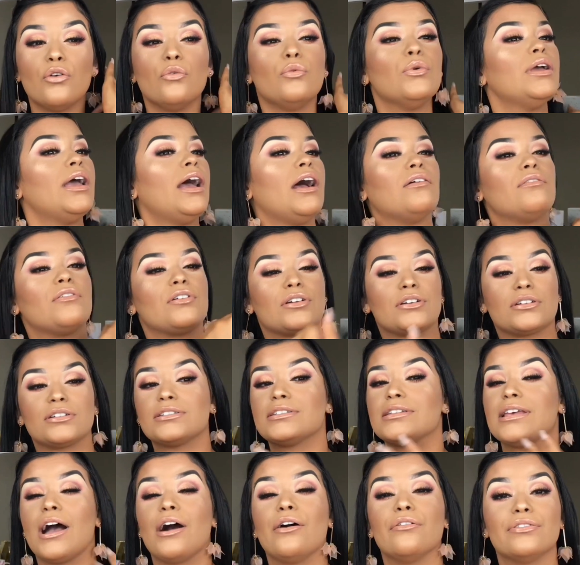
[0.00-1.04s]
we have our
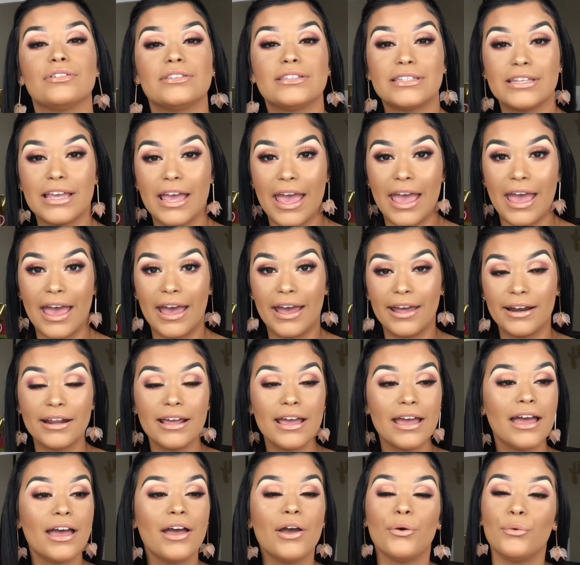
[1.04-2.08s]
self-tan.
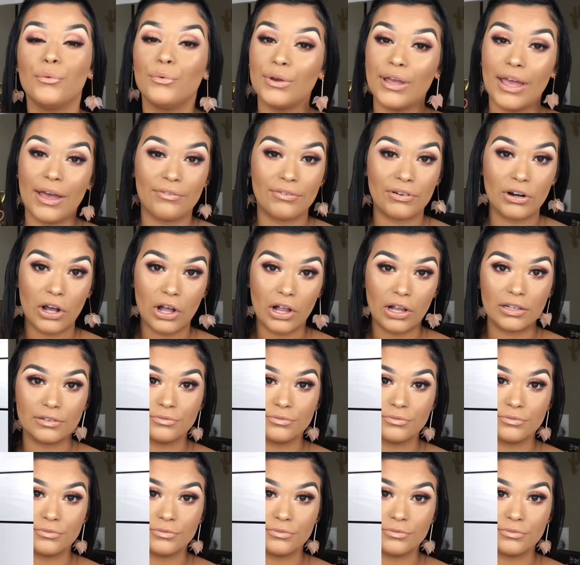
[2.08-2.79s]
We have it on,